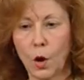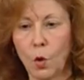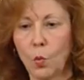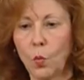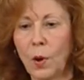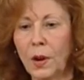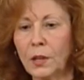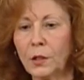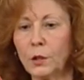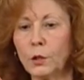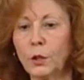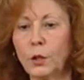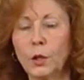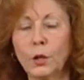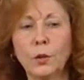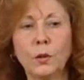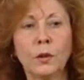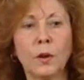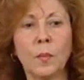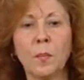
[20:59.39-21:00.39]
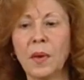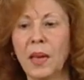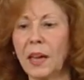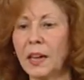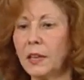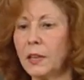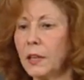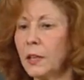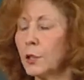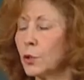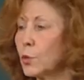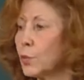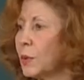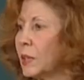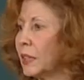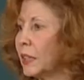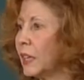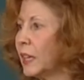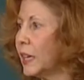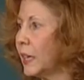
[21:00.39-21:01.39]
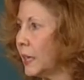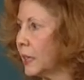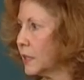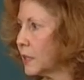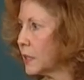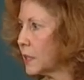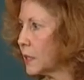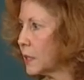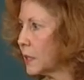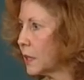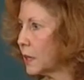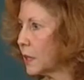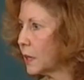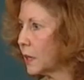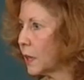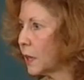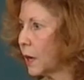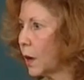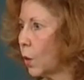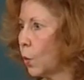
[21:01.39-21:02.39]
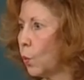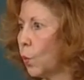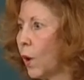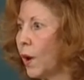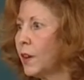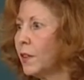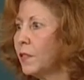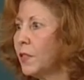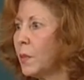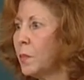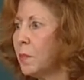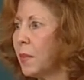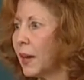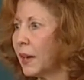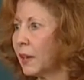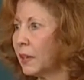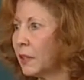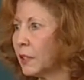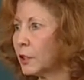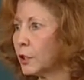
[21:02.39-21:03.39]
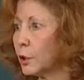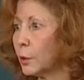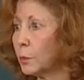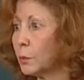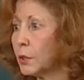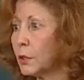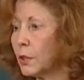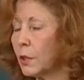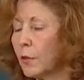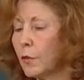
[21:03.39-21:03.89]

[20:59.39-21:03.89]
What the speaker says: When glutamate is released, one of the mechanisms